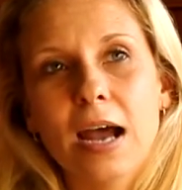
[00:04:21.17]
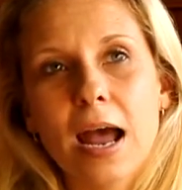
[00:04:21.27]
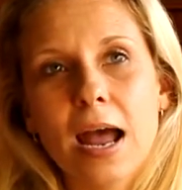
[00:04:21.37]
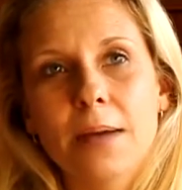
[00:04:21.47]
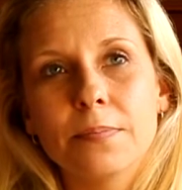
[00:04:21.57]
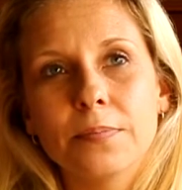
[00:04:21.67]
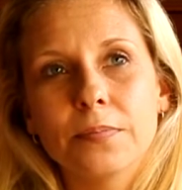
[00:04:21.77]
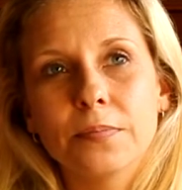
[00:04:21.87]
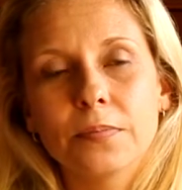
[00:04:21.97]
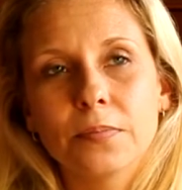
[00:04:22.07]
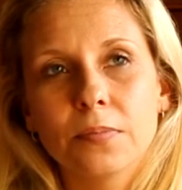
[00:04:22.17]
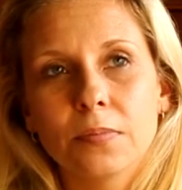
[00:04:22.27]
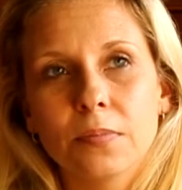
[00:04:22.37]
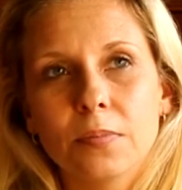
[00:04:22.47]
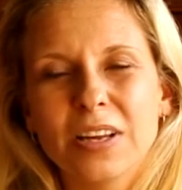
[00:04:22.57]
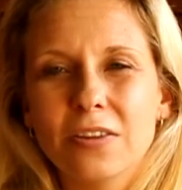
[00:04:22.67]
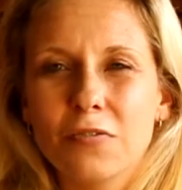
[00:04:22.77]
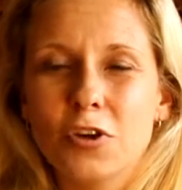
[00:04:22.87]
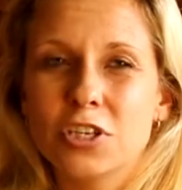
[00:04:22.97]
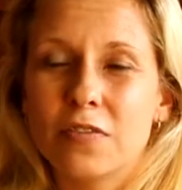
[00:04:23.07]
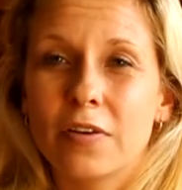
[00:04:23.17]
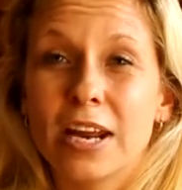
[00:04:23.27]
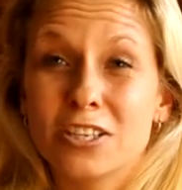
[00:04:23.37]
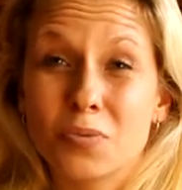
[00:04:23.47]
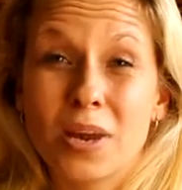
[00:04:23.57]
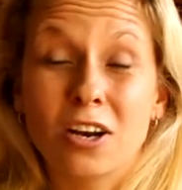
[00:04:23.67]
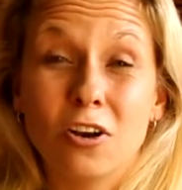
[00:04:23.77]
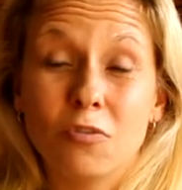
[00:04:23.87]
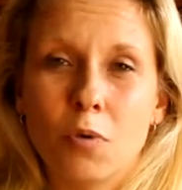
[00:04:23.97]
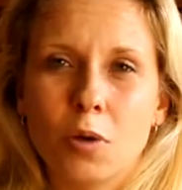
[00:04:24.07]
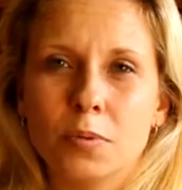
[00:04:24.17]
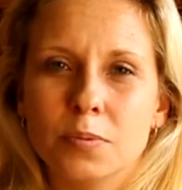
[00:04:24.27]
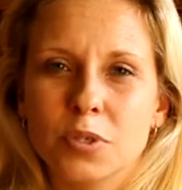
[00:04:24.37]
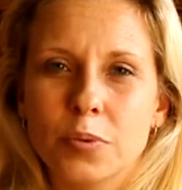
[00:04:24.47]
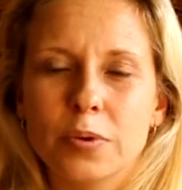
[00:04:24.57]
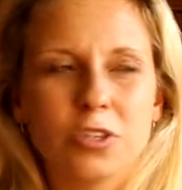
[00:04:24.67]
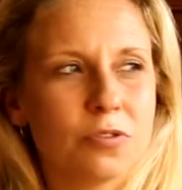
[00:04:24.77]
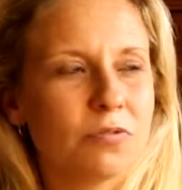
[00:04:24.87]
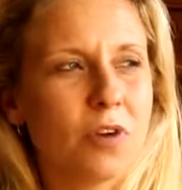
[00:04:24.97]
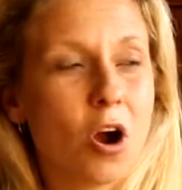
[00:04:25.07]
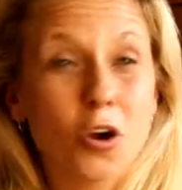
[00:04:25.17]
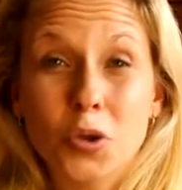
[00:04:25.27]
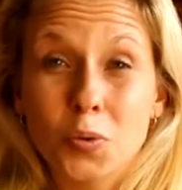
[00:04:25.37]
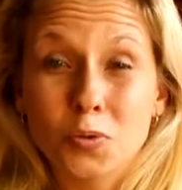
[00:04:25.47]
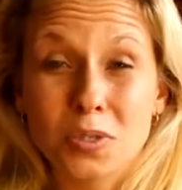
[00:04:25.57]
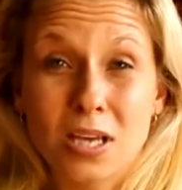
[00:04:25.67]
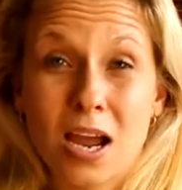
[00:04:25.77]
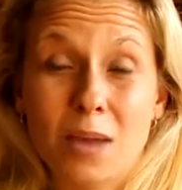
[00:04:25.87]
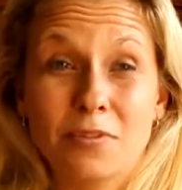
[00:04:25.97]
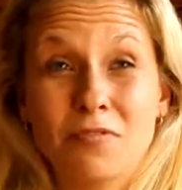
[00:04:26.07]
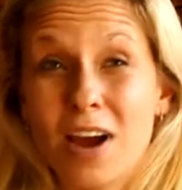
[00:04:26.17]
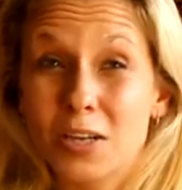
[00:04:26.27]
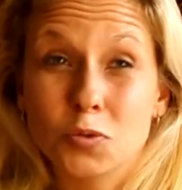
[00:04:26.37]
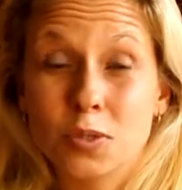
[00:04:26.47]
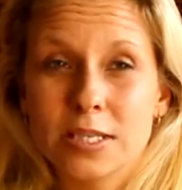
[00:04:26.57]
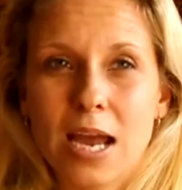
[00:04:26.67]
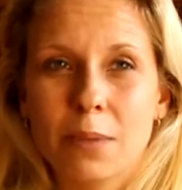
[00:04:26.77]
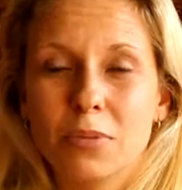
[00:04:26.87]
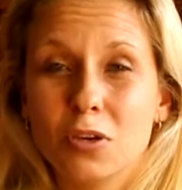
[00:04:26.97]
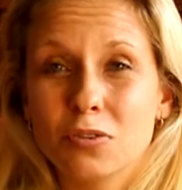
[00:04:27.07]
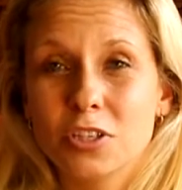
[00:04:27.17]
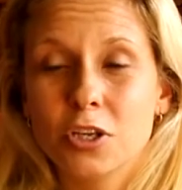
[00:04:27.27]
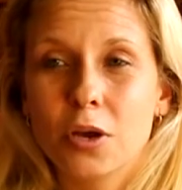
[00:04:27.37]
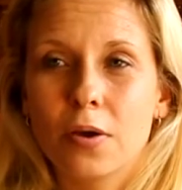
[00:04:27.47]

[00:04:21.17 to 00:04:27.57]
But in the first year of our relationship we had a lot of problems. We used to argue all the time and fight all the time because,